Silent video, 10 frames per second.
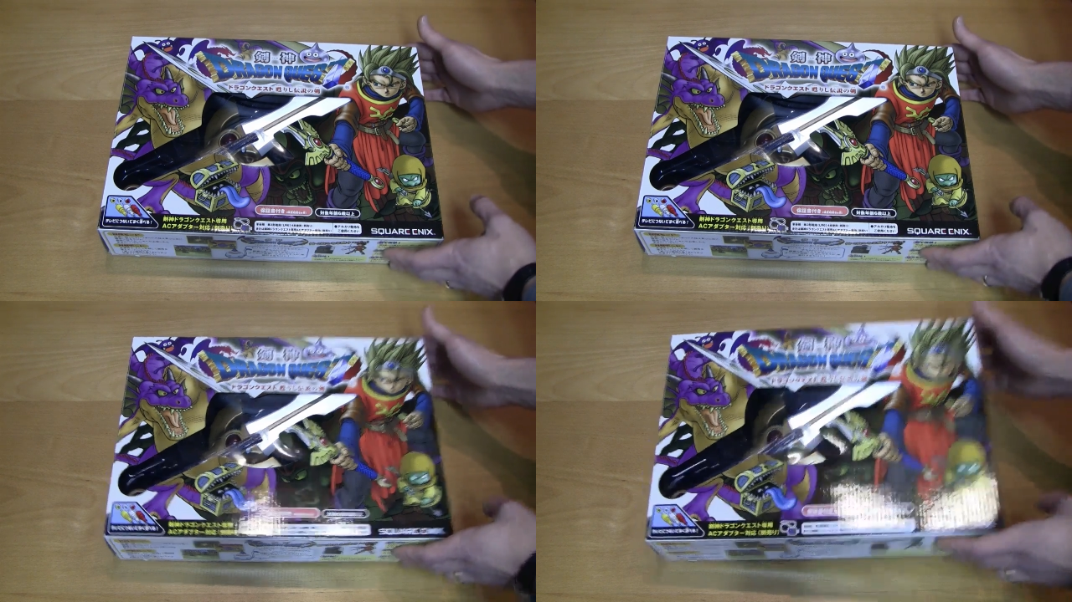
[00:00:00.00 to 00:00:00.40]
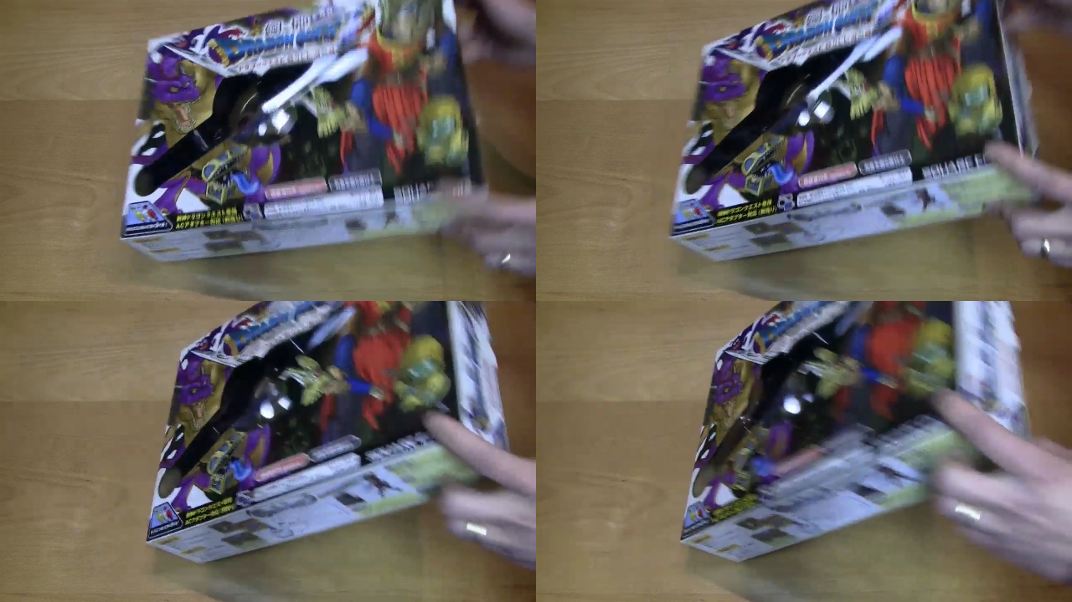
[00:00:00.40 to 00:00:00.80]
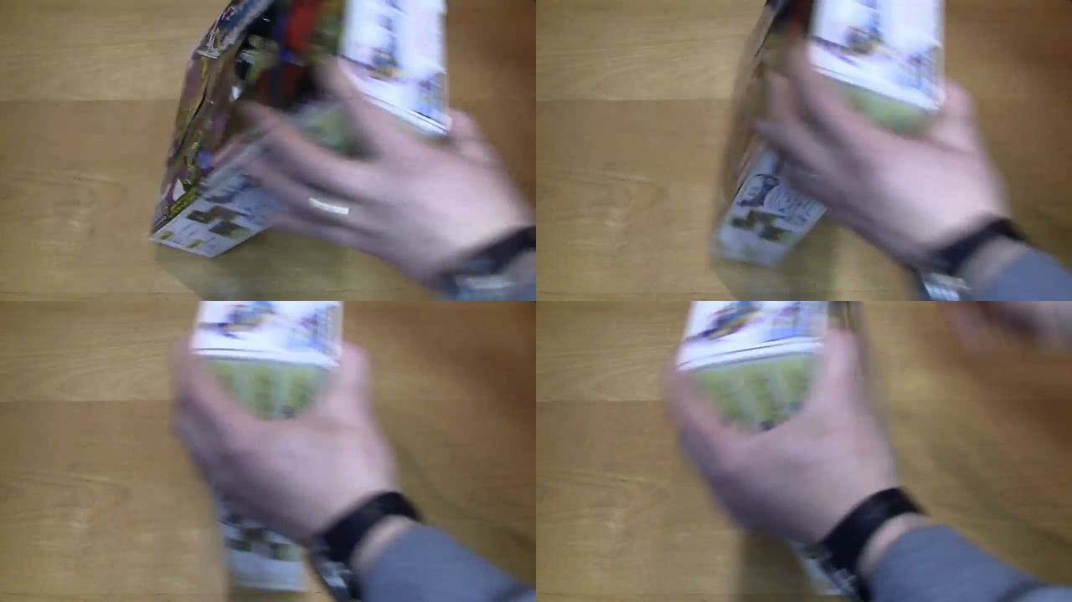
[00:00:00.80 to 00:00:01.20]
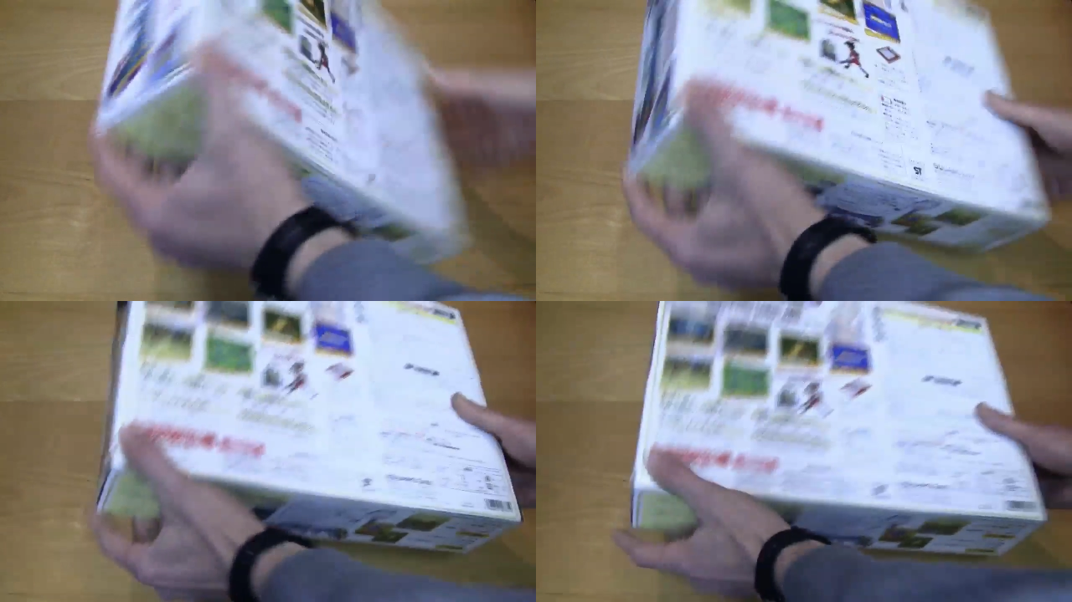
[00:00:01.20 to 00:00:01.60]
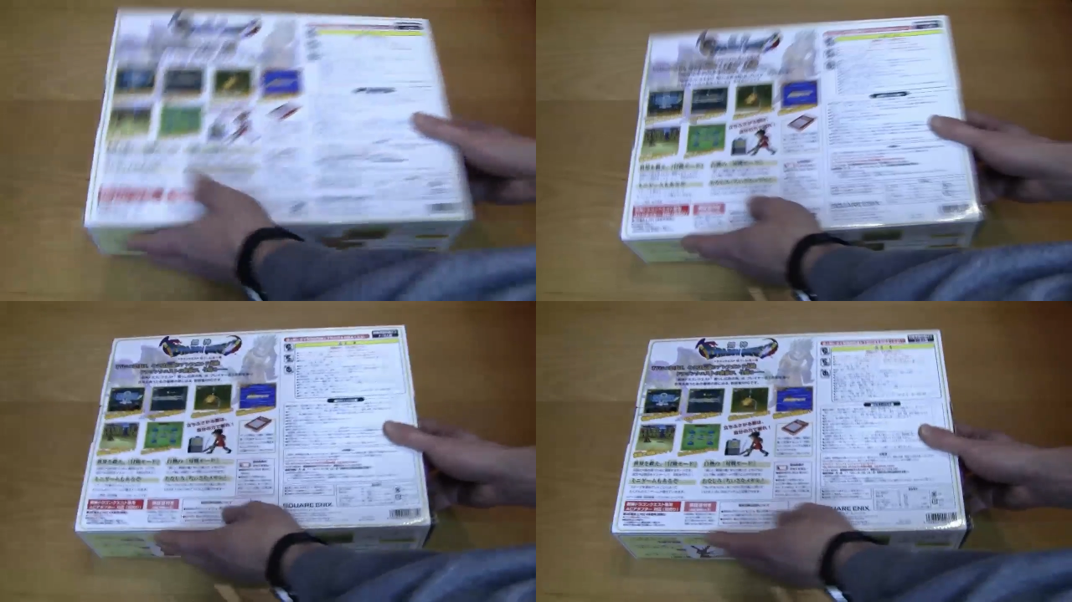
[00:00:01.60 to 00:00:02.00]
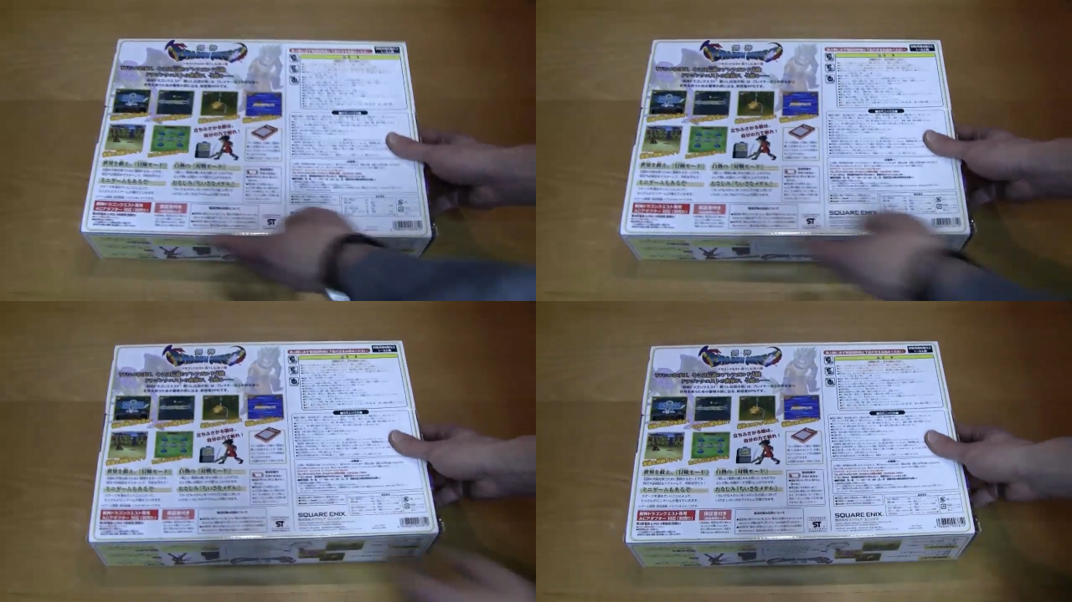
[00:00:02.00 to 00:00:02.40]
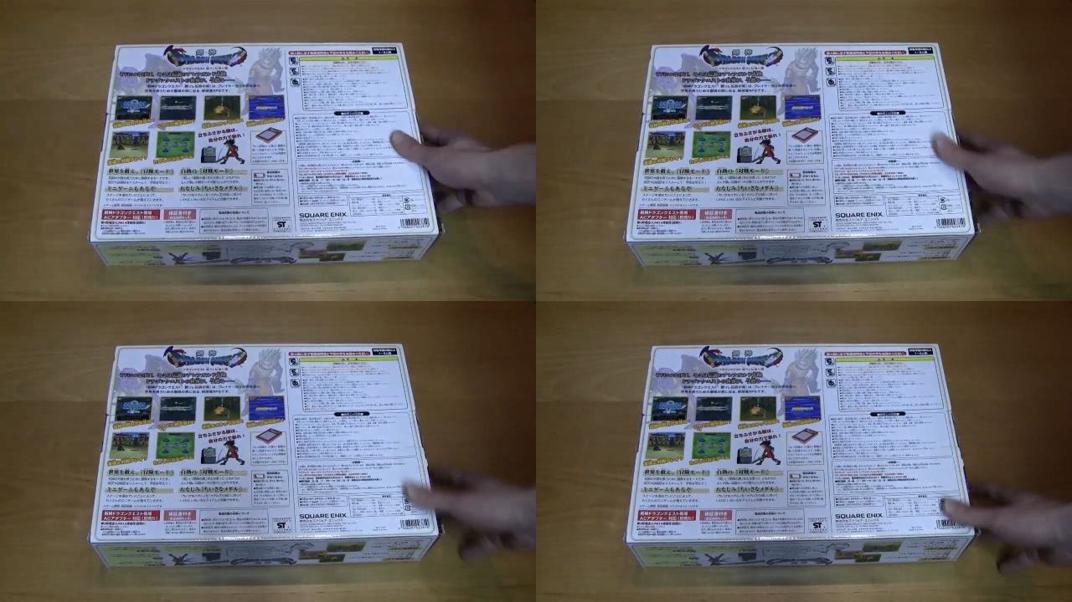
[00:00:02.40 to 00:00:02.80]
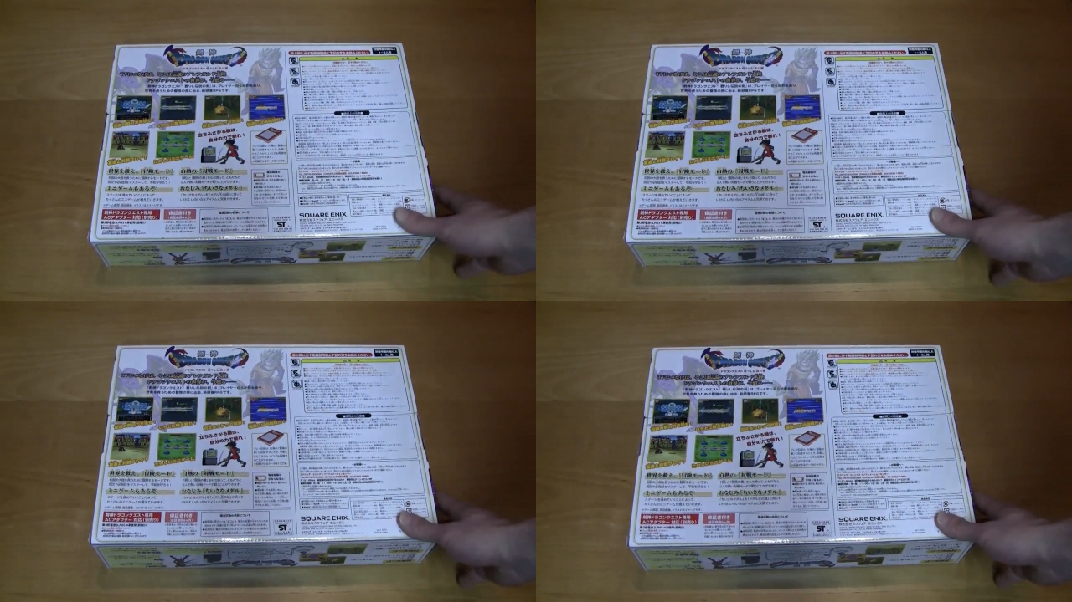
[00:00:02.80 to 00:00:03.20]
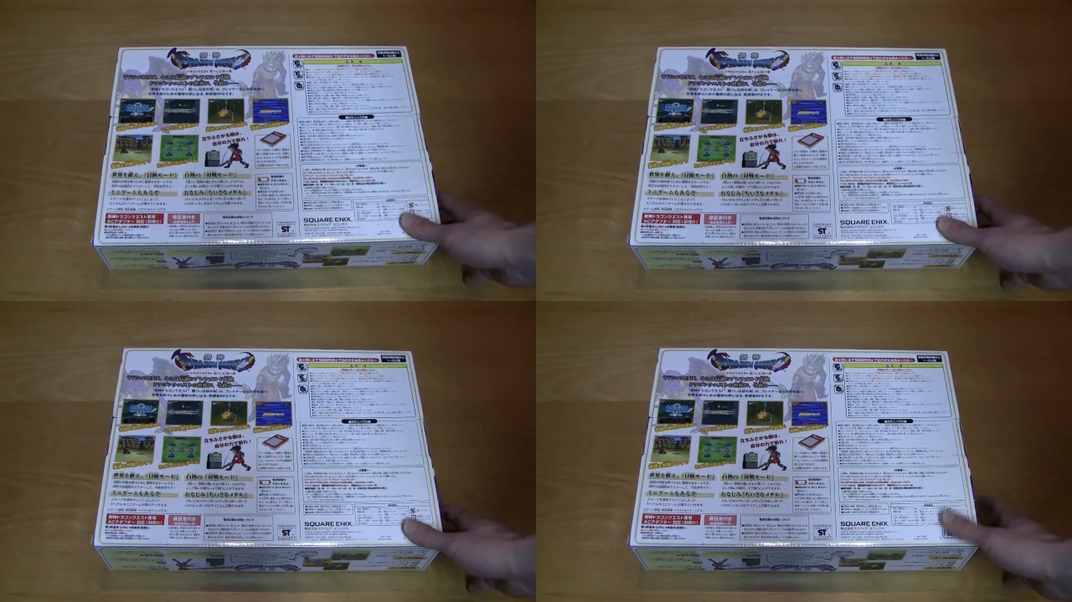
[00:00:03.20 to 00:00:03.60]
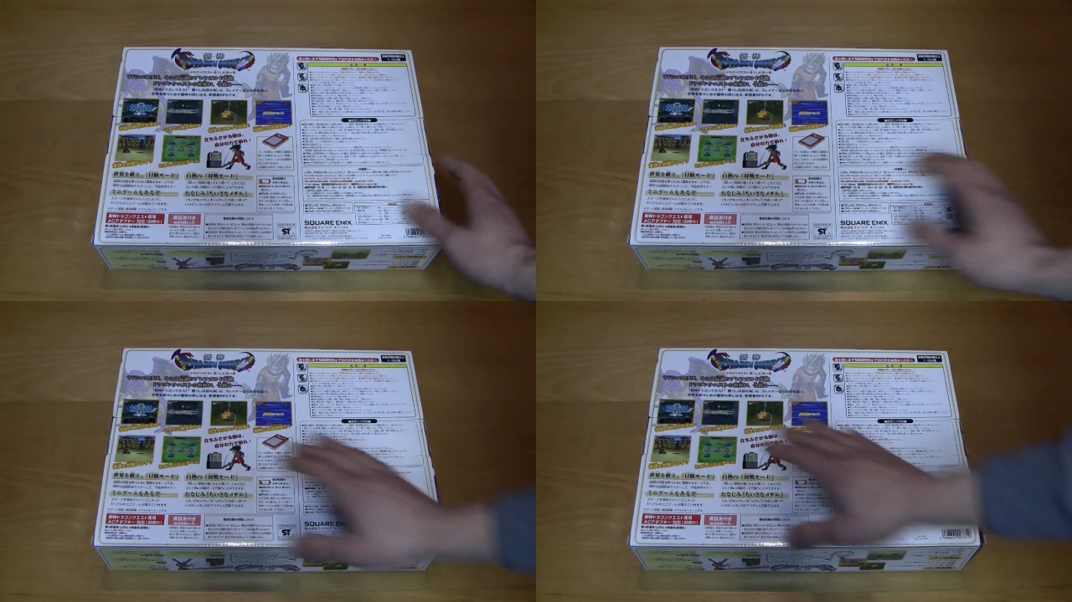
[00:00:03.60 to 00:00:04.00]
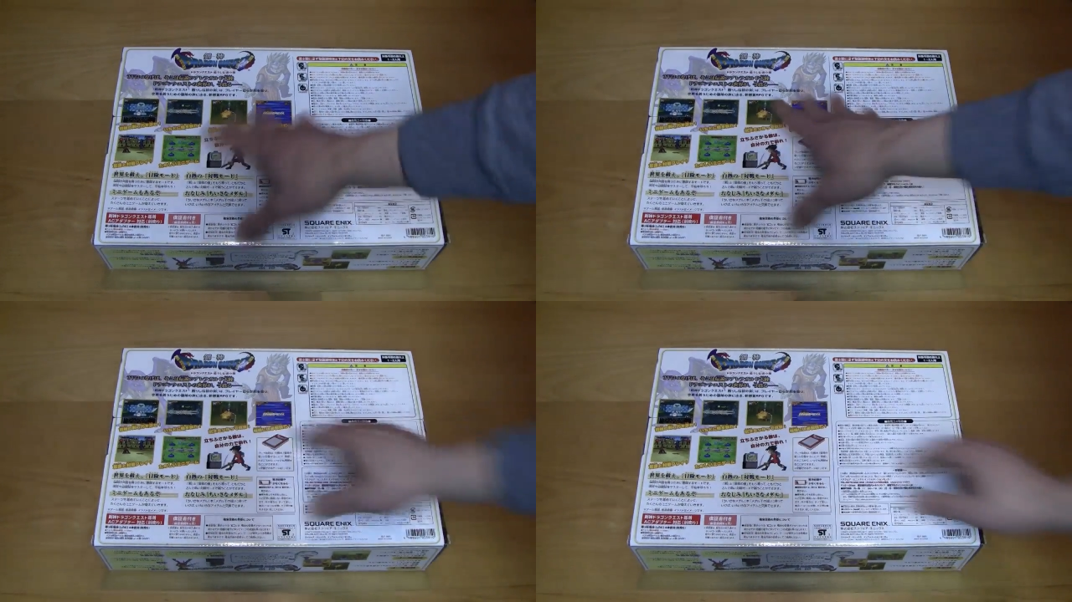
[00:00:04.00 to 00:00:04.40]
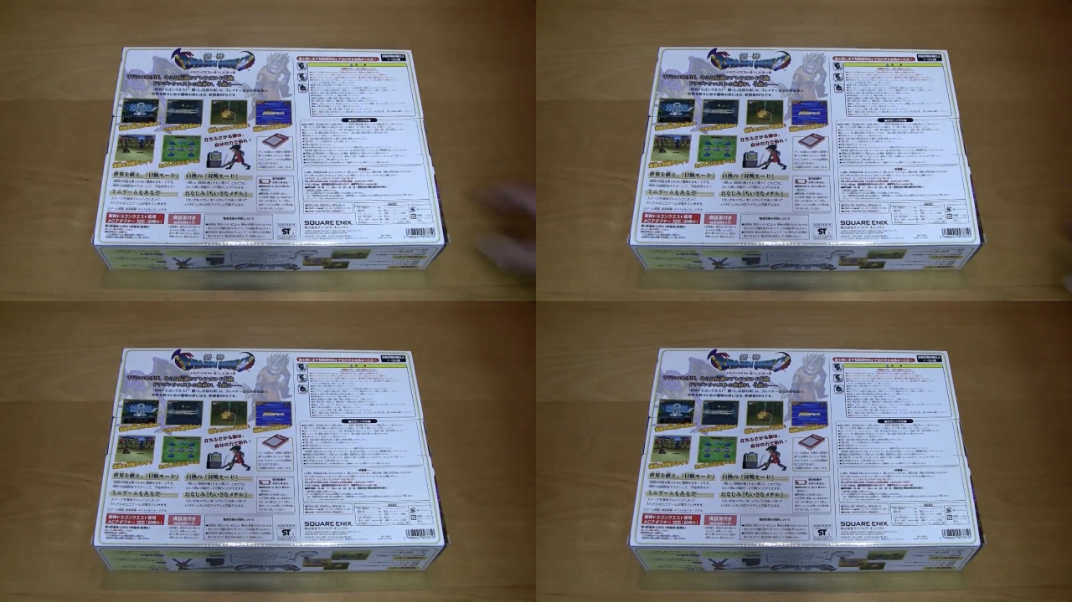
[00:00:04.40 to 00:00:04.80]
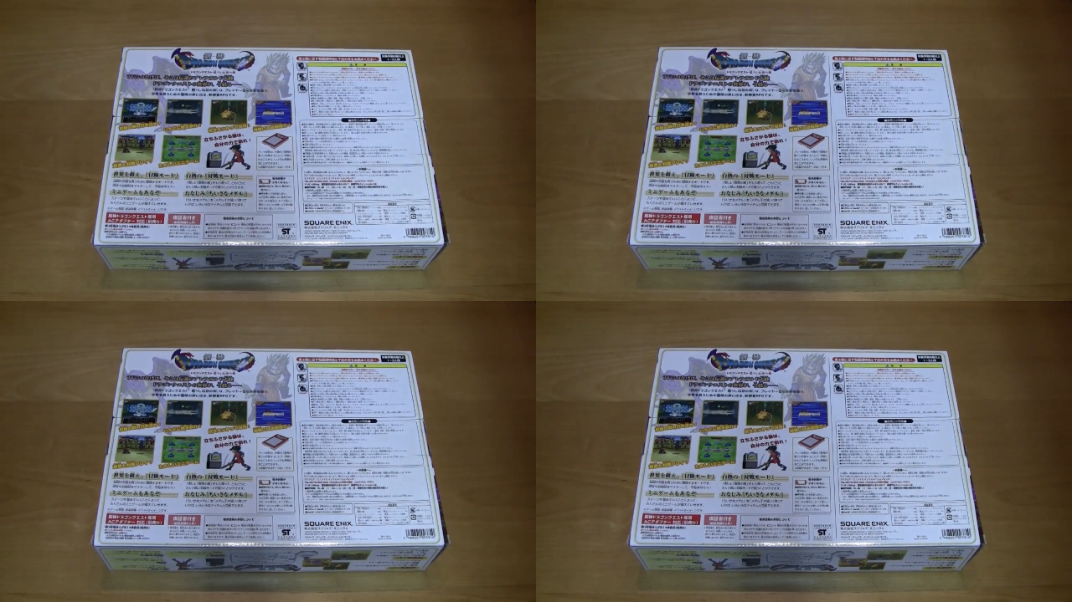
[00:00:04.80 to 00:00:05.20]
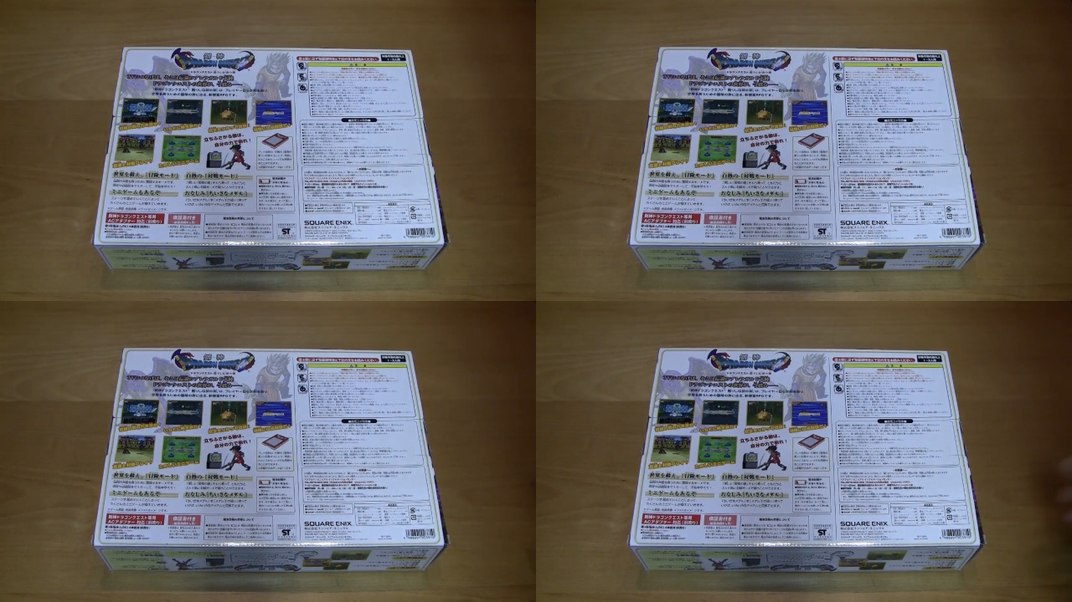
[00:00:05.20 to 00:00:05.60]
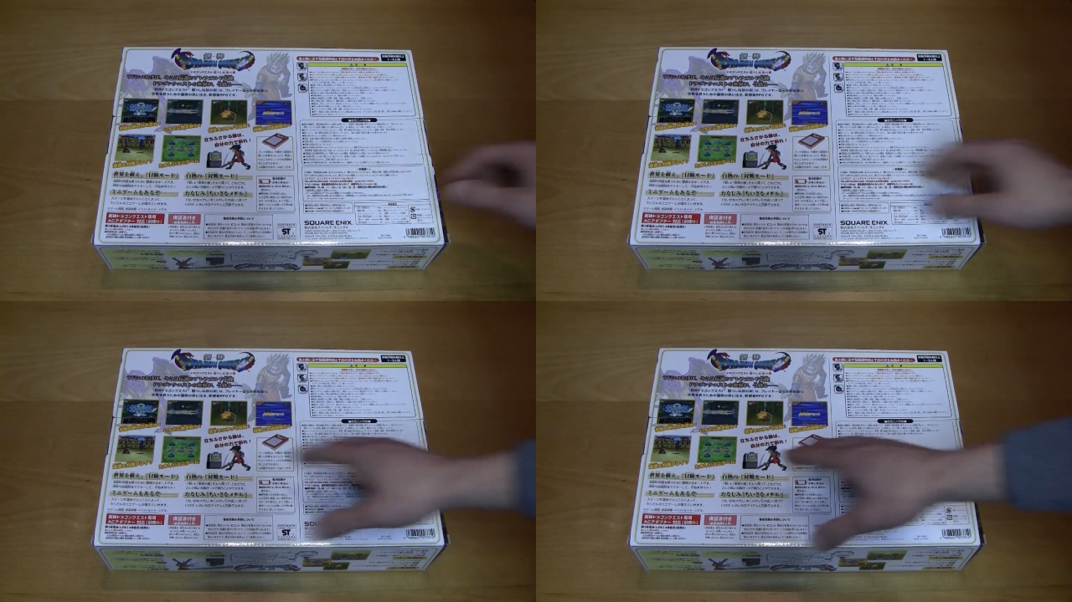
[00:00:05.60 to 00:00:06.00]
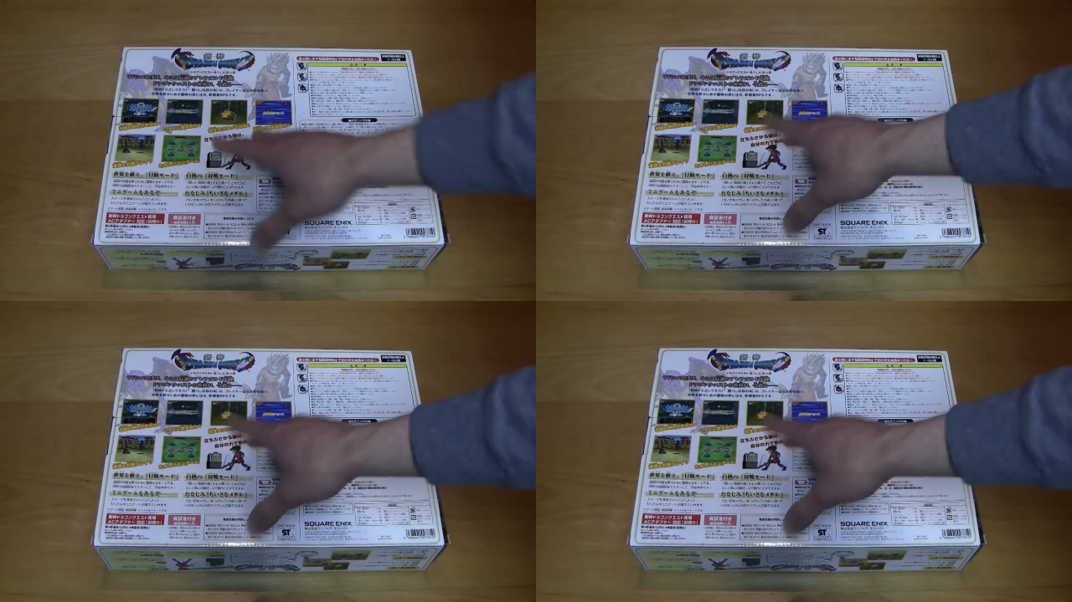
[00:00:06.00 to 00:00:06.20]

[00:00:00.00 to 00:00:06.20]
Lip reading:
(no speaker visible)